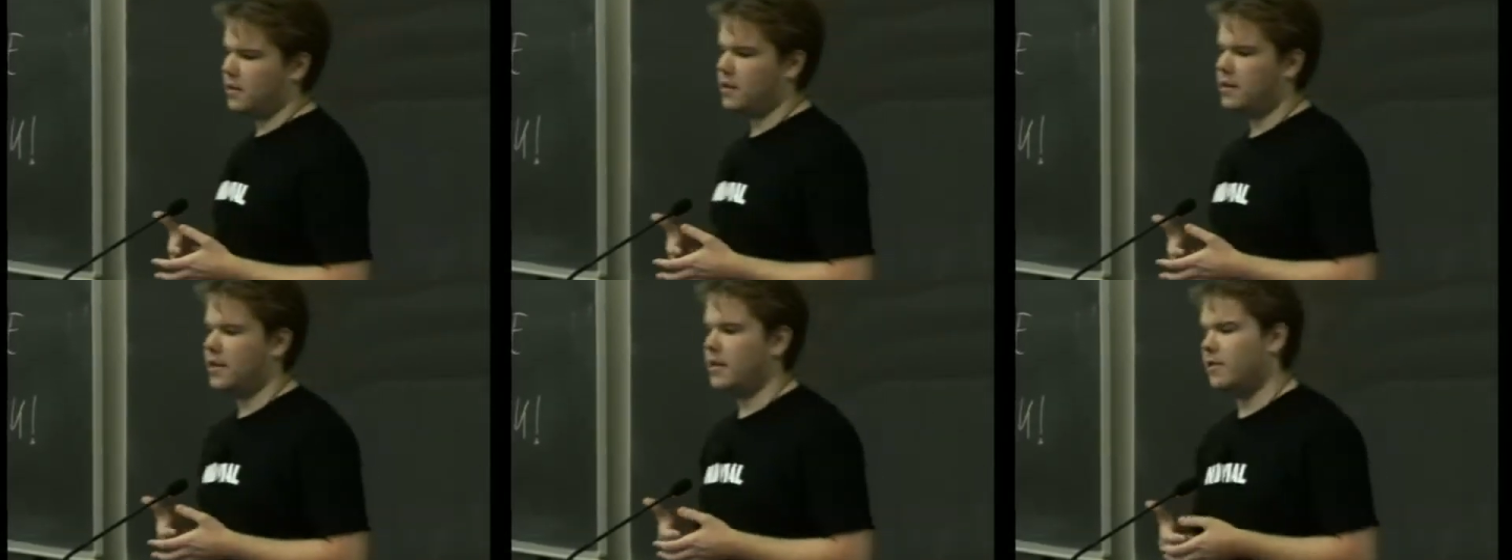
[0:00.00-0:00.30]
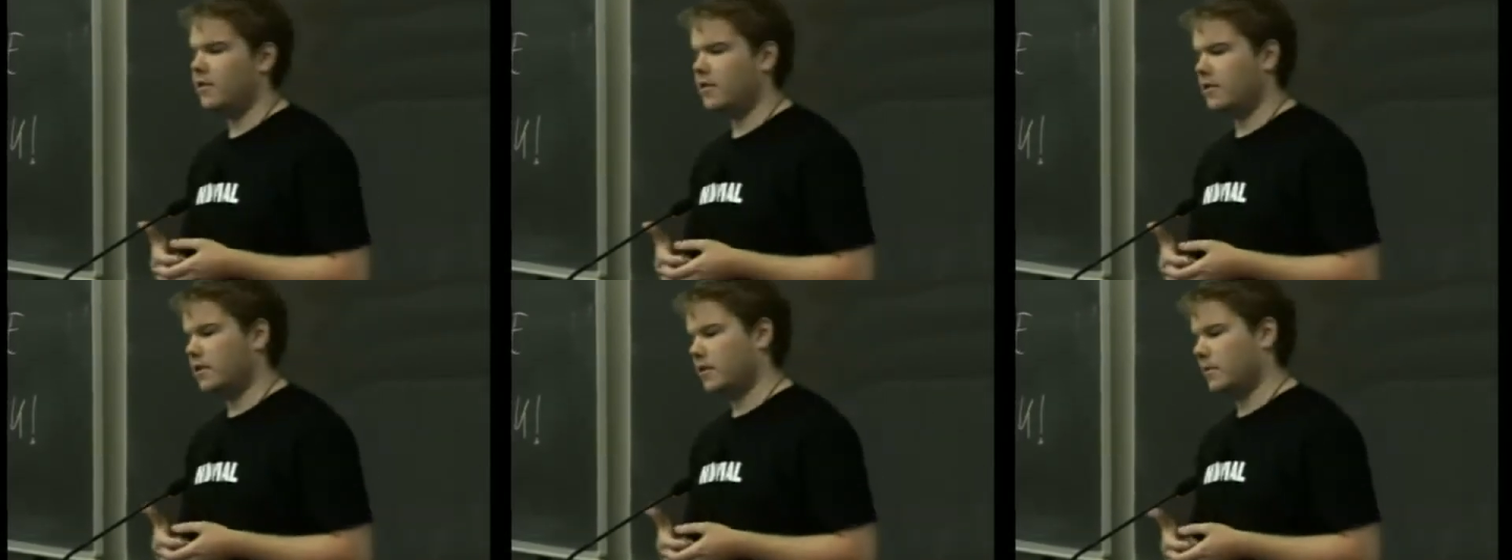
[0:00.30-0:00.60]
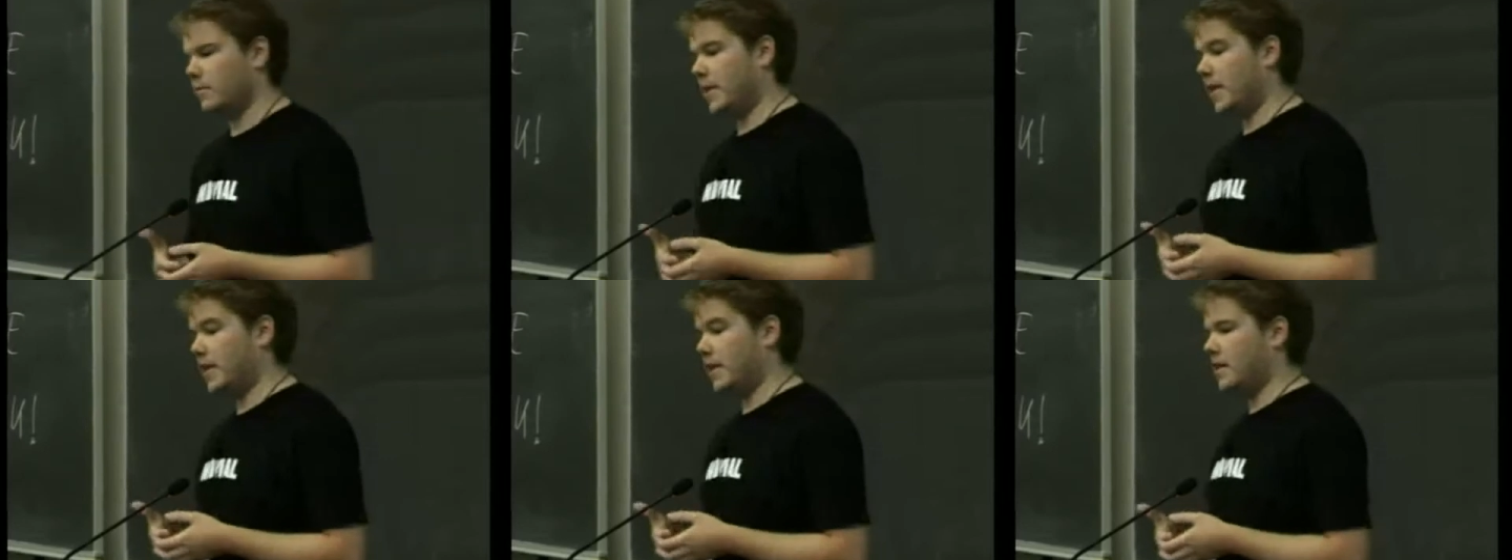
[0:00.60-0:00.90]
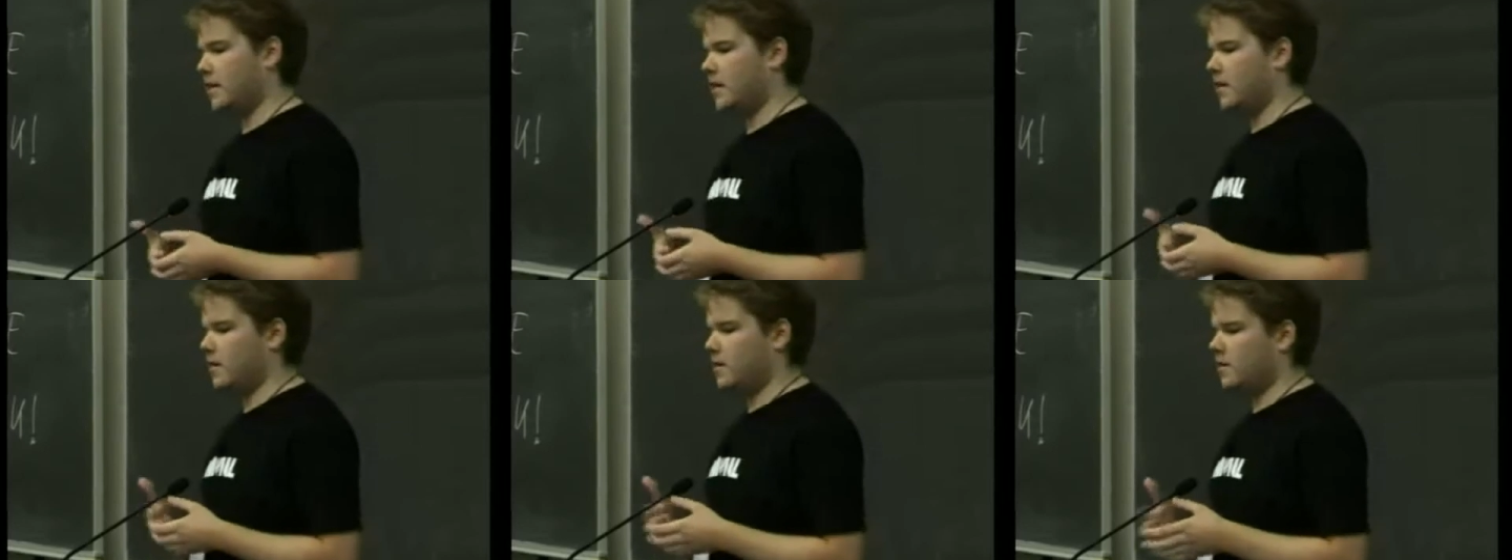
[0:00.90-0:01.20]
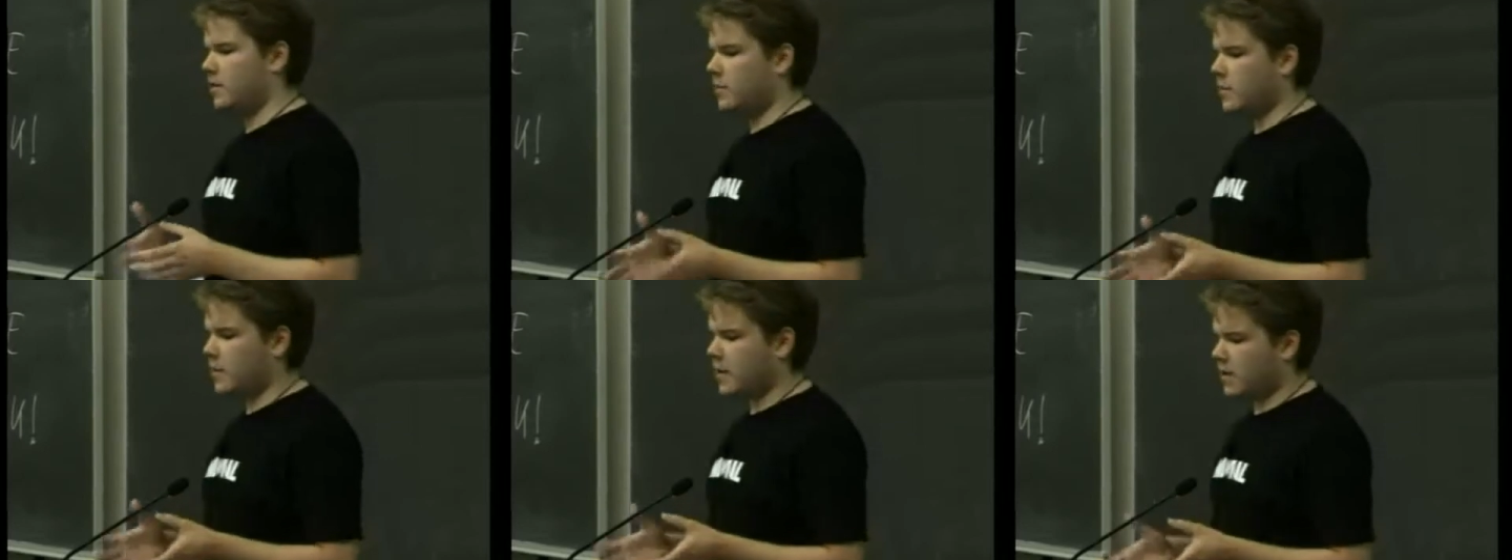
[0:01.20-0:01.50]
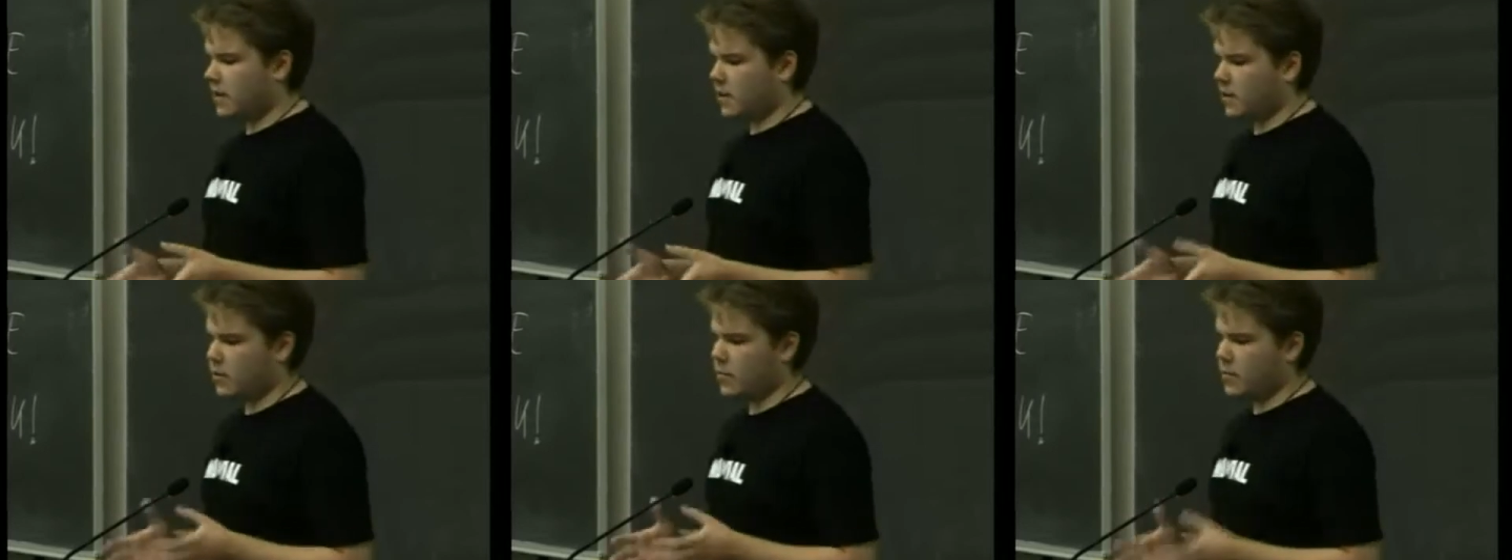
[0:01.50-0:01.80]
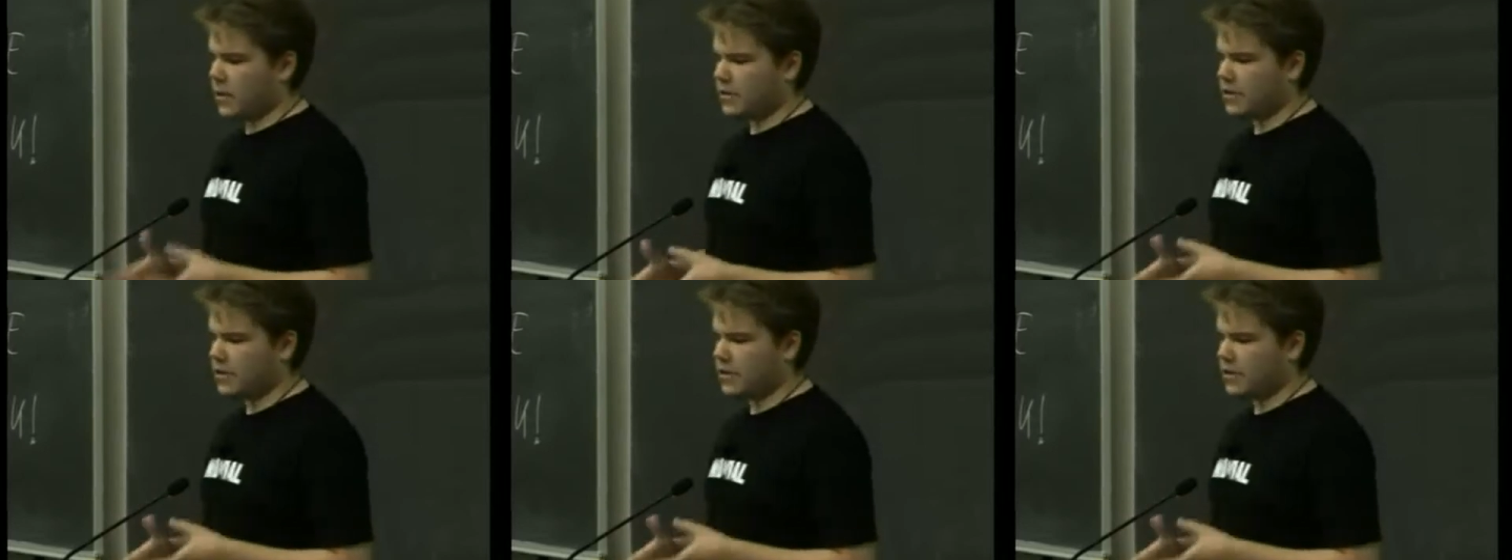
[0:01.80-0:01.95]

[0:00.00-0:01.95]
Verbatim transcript: in order to build uh, typical open